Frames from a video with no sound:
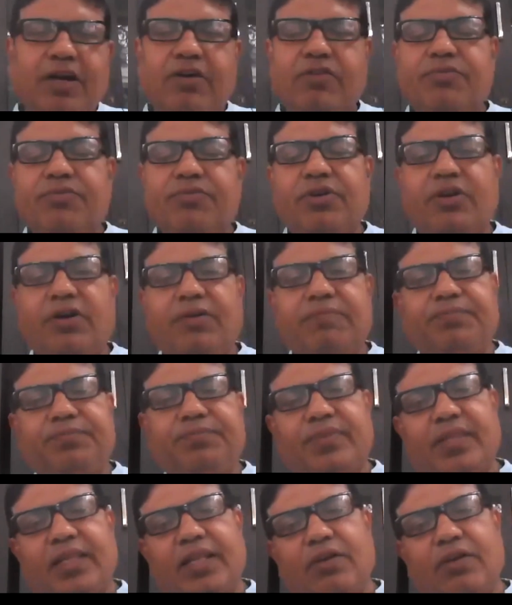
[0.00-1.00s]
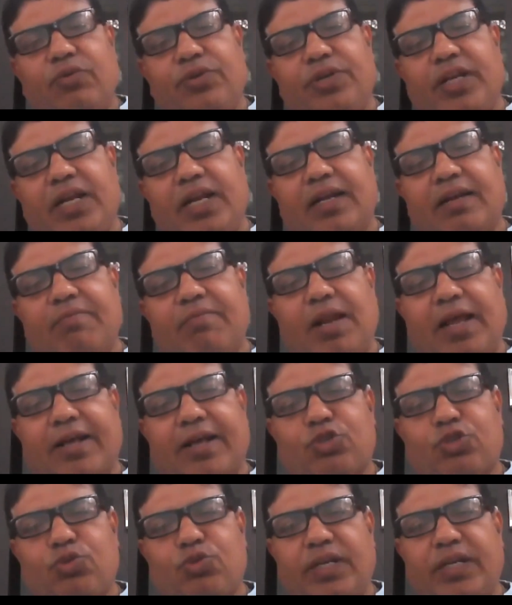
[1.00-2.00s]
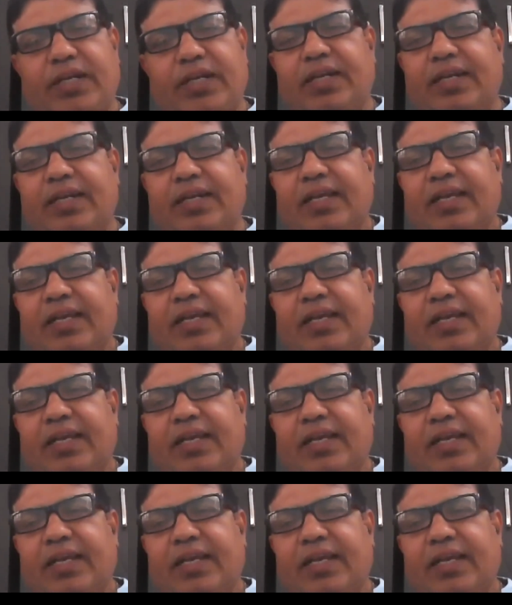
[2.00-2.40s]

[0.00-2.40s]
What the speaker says: out from Orient Lakshman.